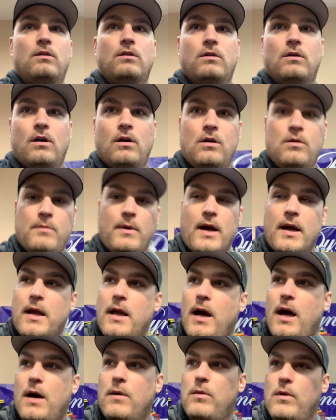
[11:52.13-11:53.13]
Oh my
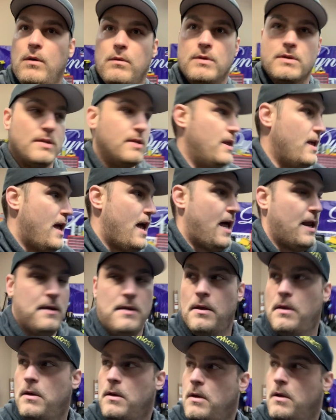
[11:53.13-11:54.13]
God, what was that?
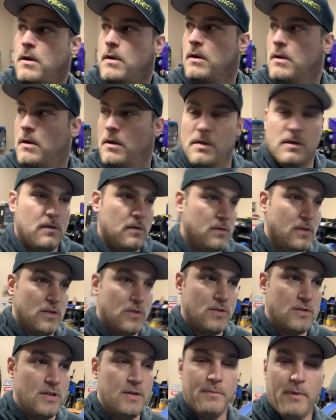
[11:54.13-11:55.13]
Did
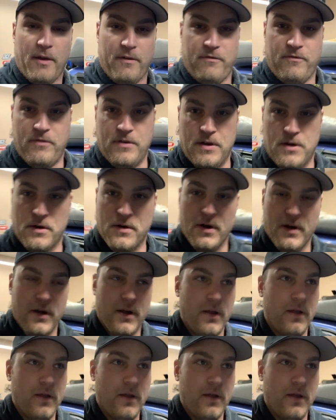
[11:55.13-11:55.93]
you see my fear?